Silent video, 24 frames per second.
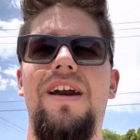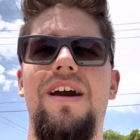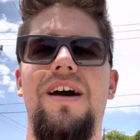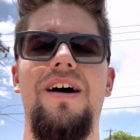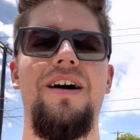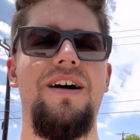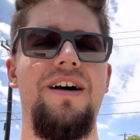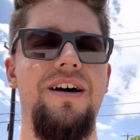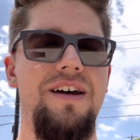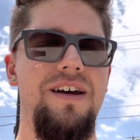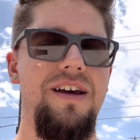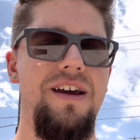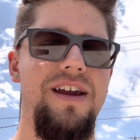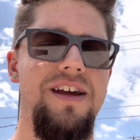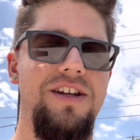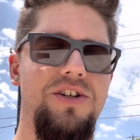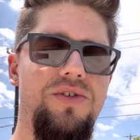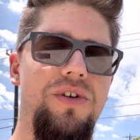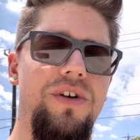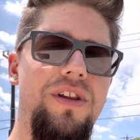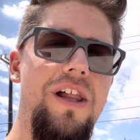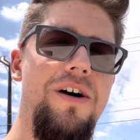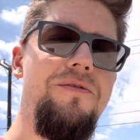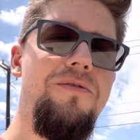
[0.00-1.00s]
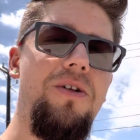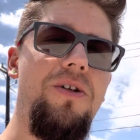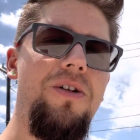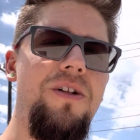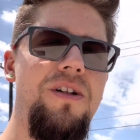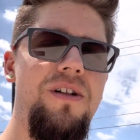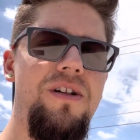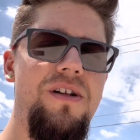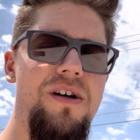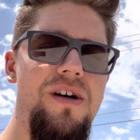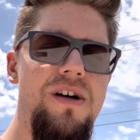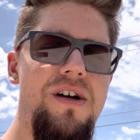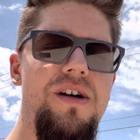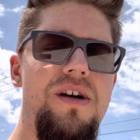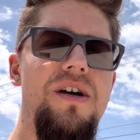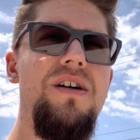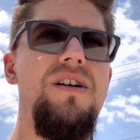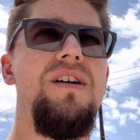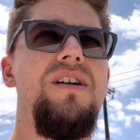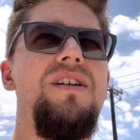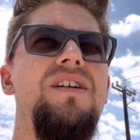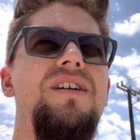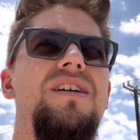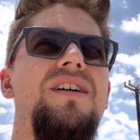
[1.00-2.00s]
a entry level
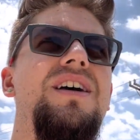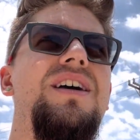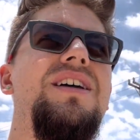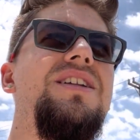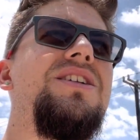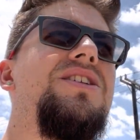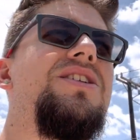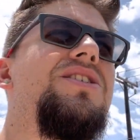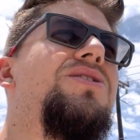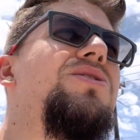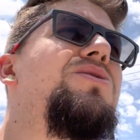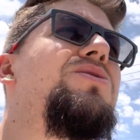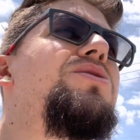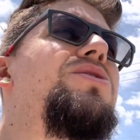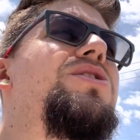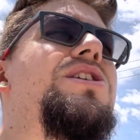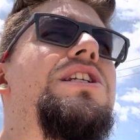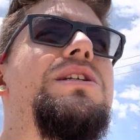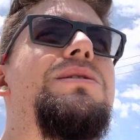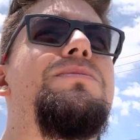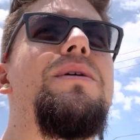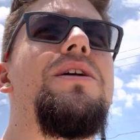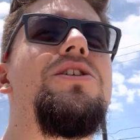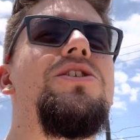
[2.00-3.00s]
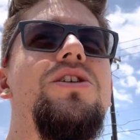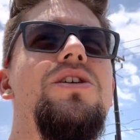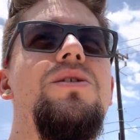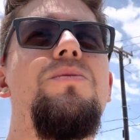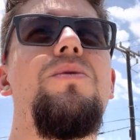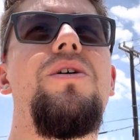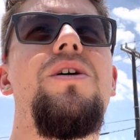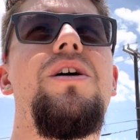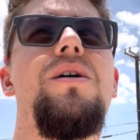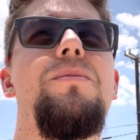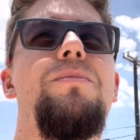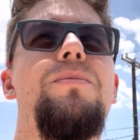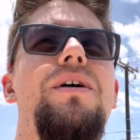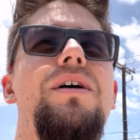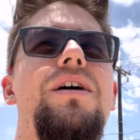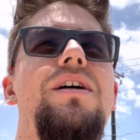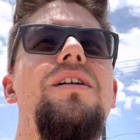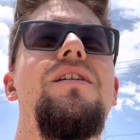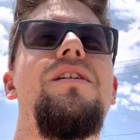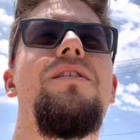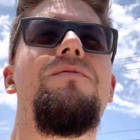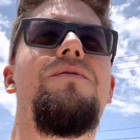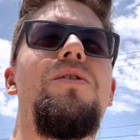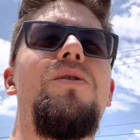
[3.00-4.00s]
into suspension work, but
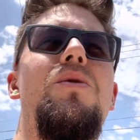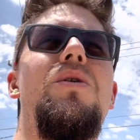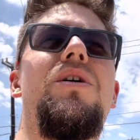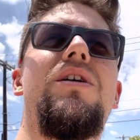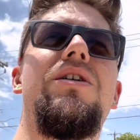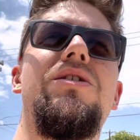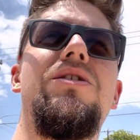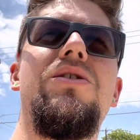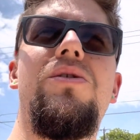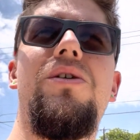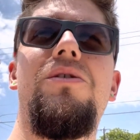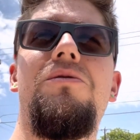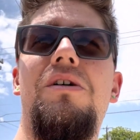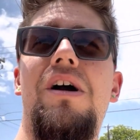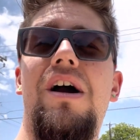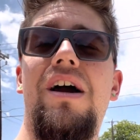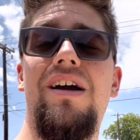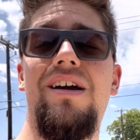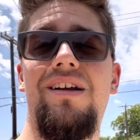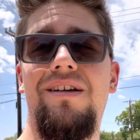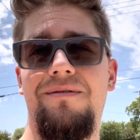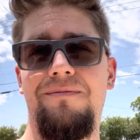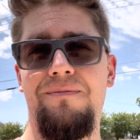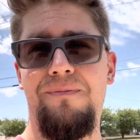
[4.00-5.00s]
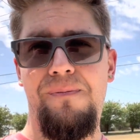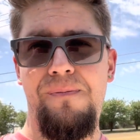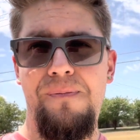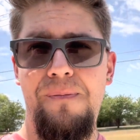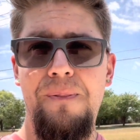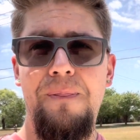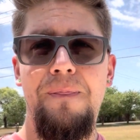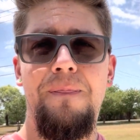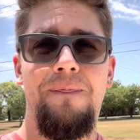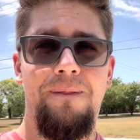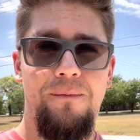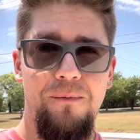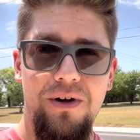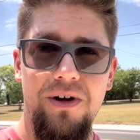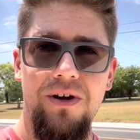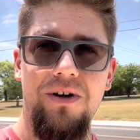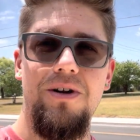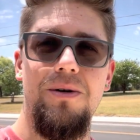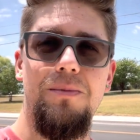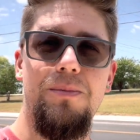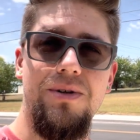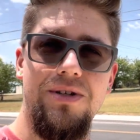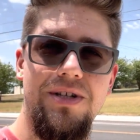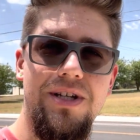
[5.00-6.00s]
if you want to do it right,
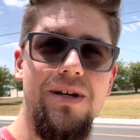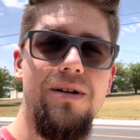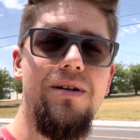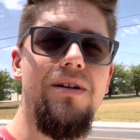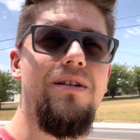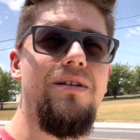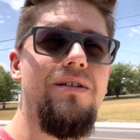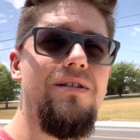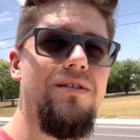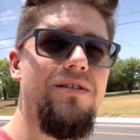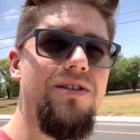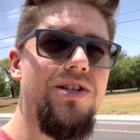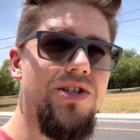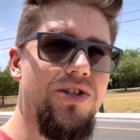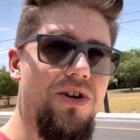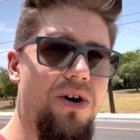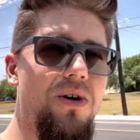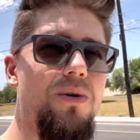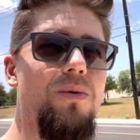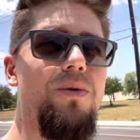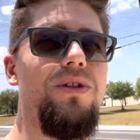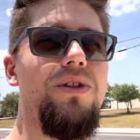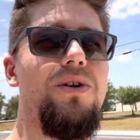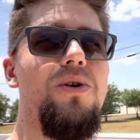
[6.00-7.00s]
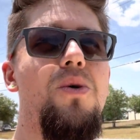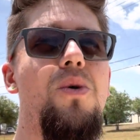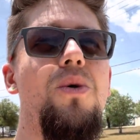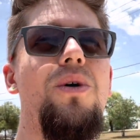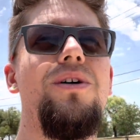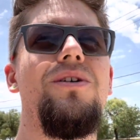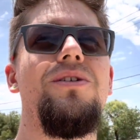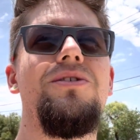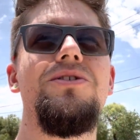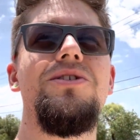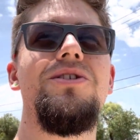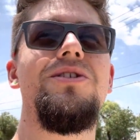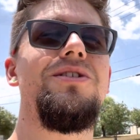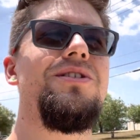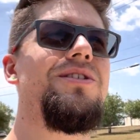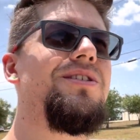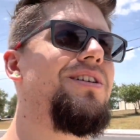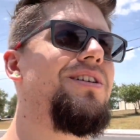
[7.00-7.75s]
100% start with coils